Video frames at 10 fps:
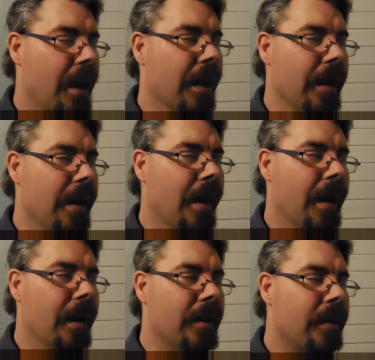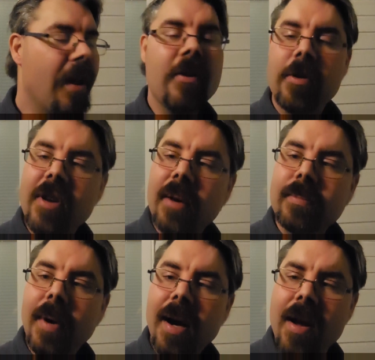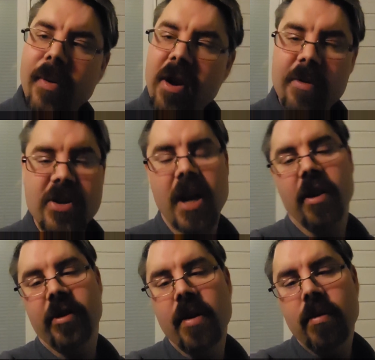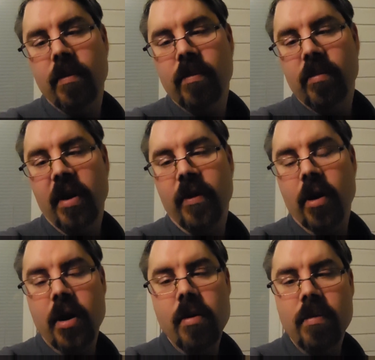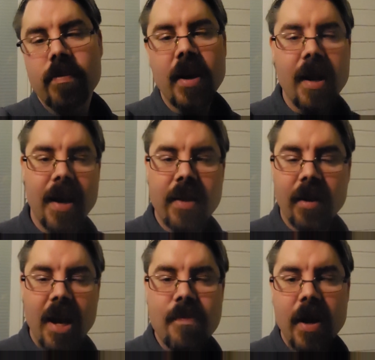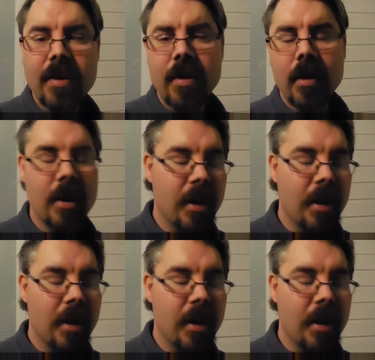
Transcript: And uh, thanks for stopping by. Thanks for checking us out. If you're new, hit the like button.